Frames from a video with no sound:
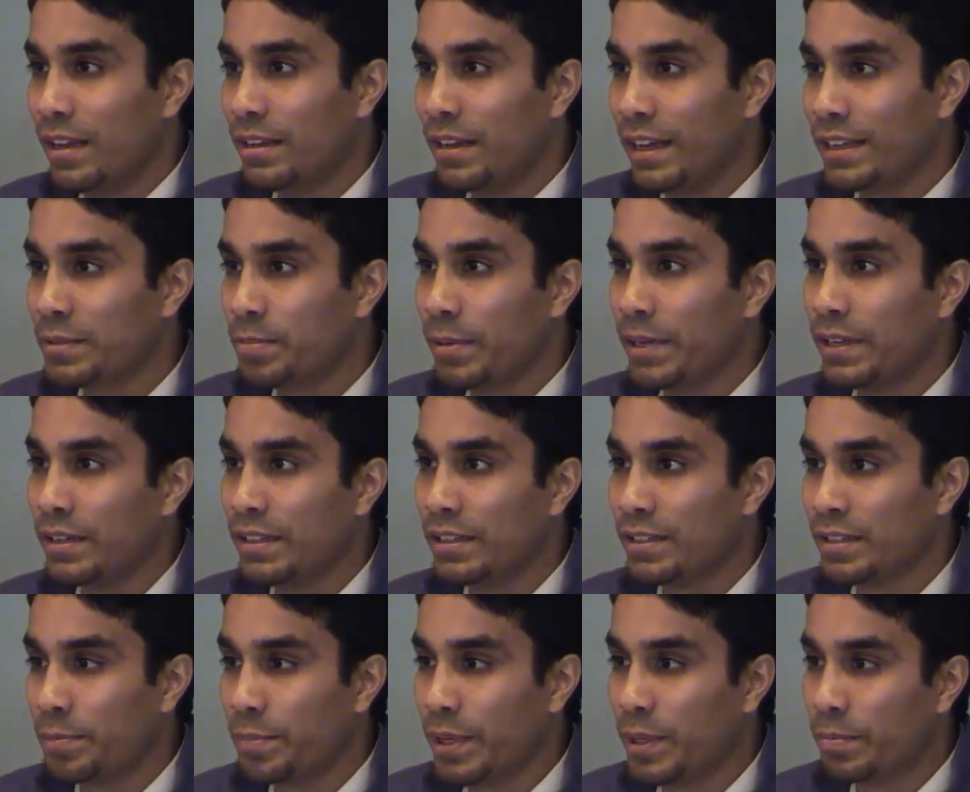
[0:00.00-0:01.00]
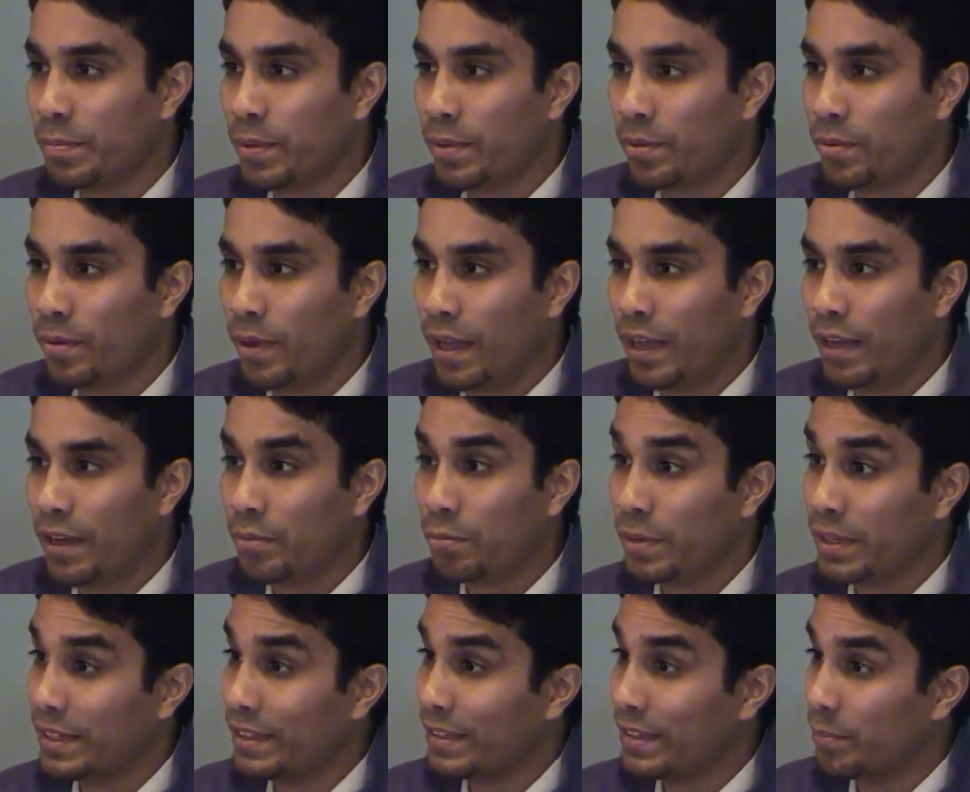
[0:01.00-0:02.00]
explaining to people
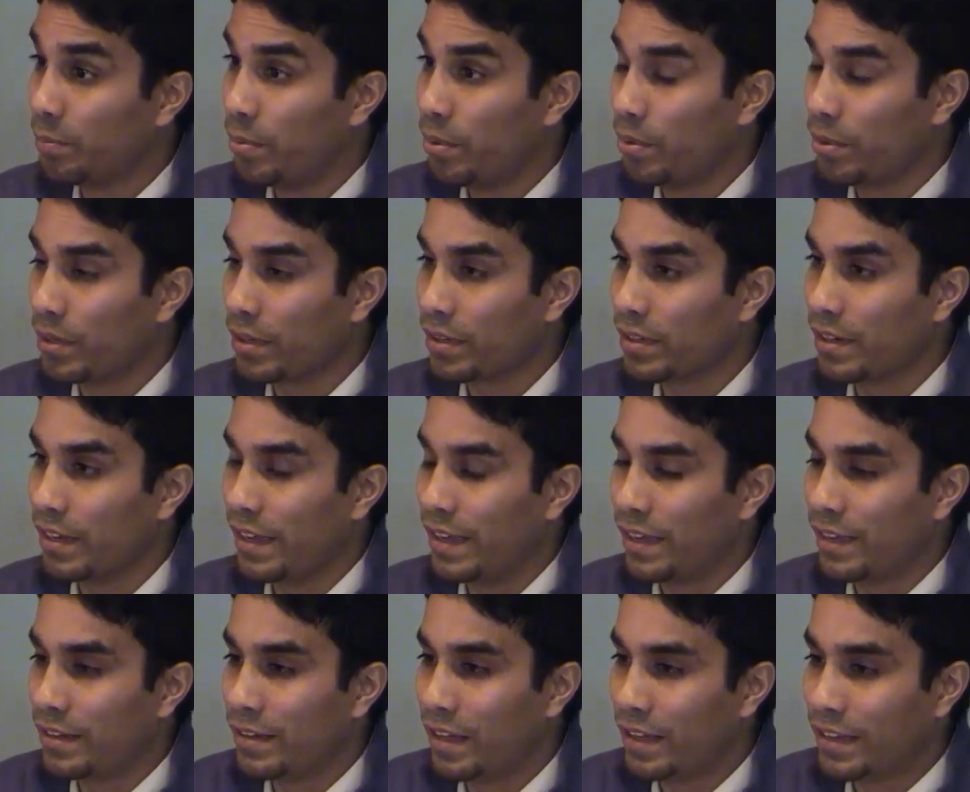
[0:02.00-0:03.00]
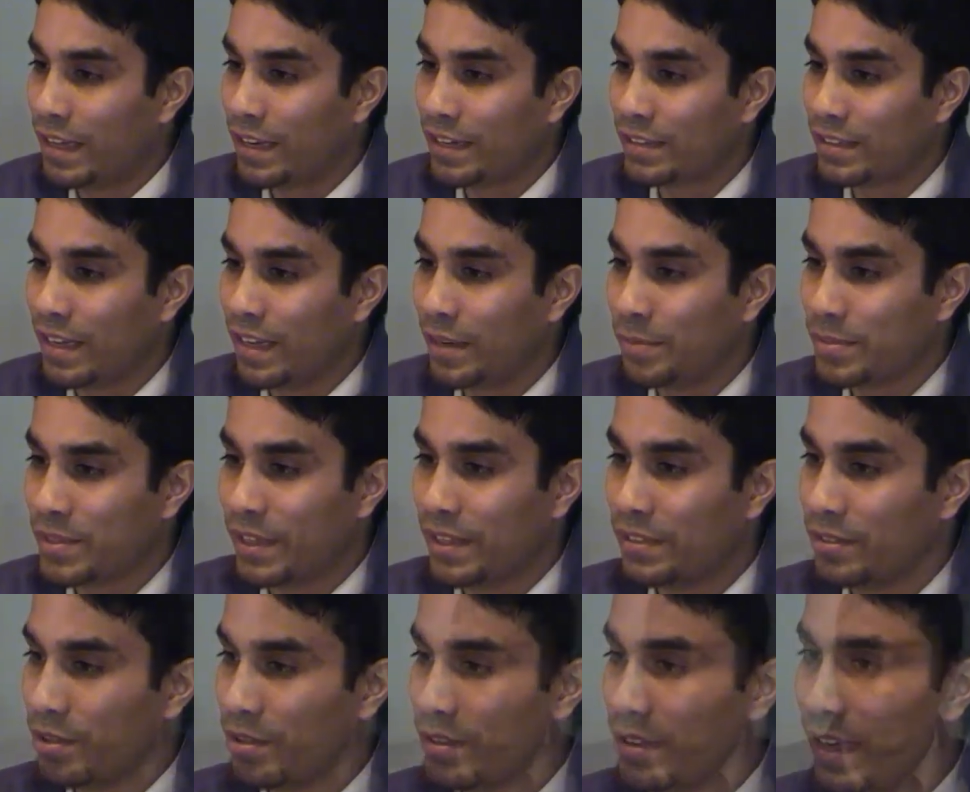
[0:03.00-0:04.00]
we didn't eat pork, and a lot of times they
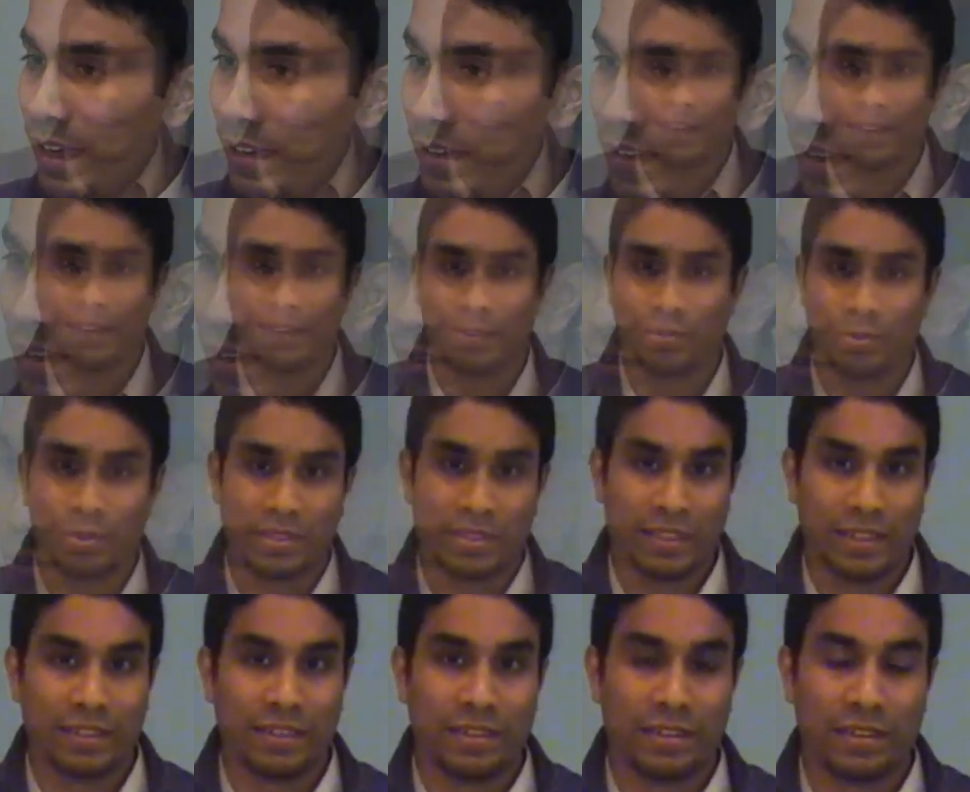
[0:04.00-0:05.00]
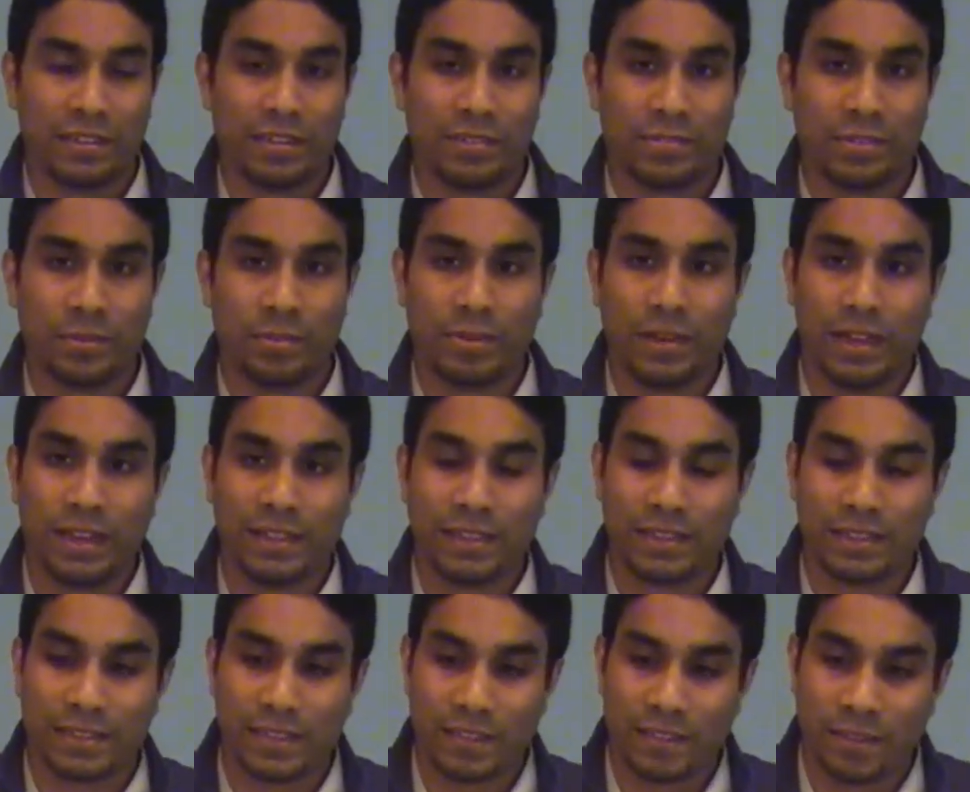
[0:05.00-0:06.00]
took that and twisted it in a different way.
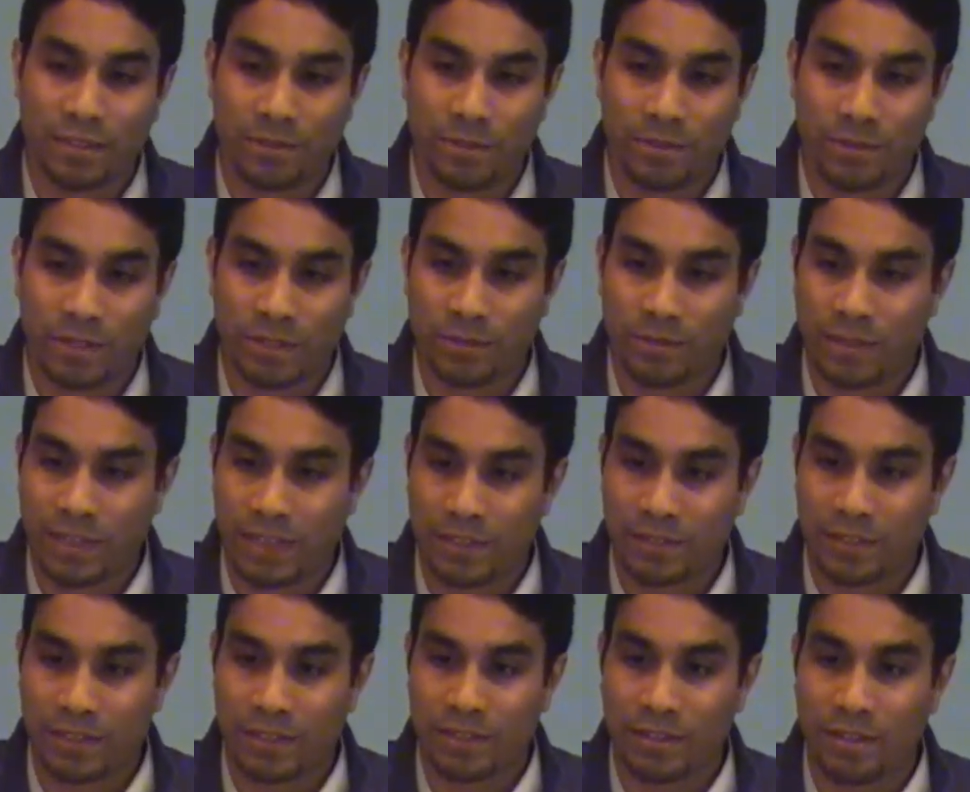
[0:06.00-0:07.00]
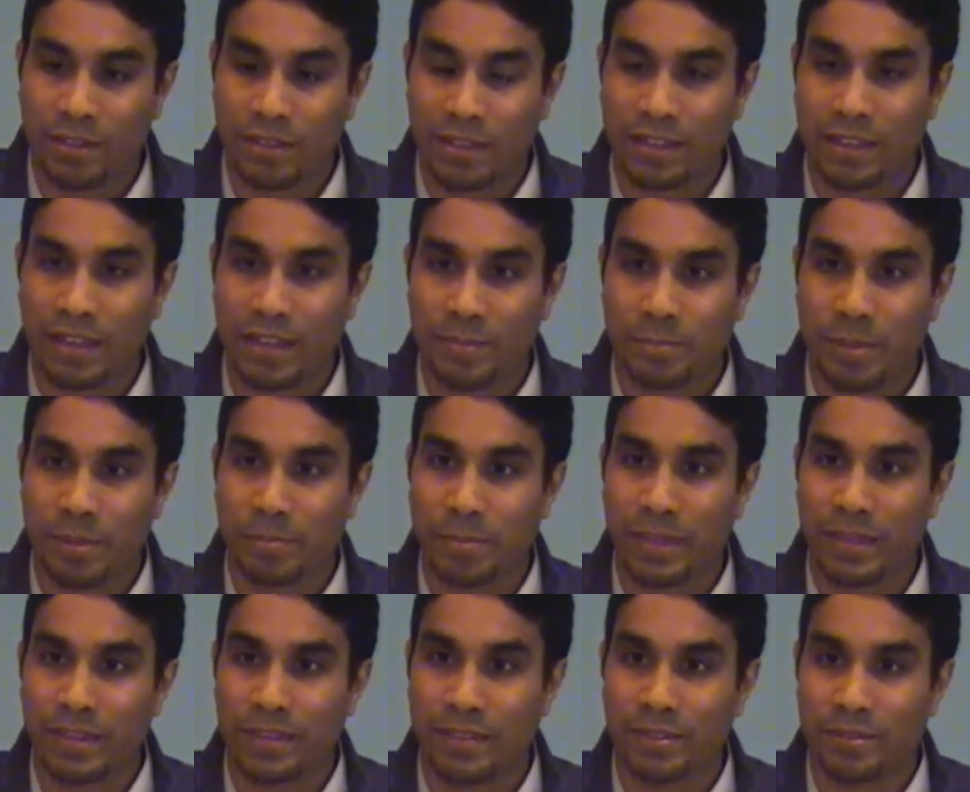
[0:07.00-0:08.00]
They said, oh, are you allowed to call a cop a
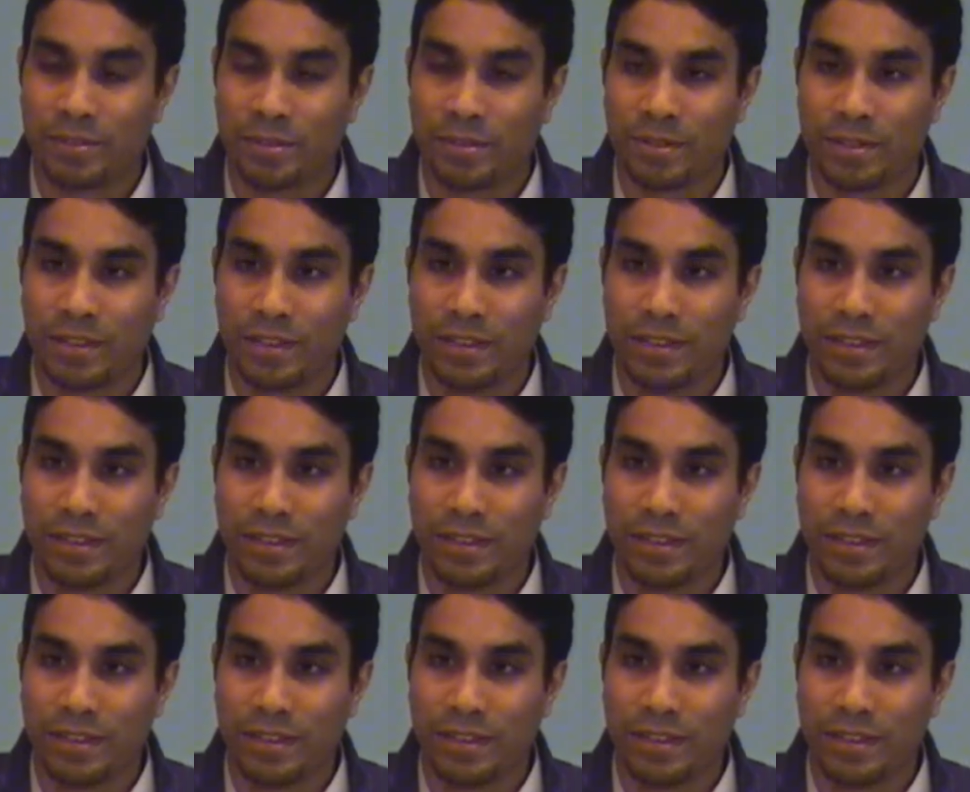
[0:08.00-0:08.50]
pig, or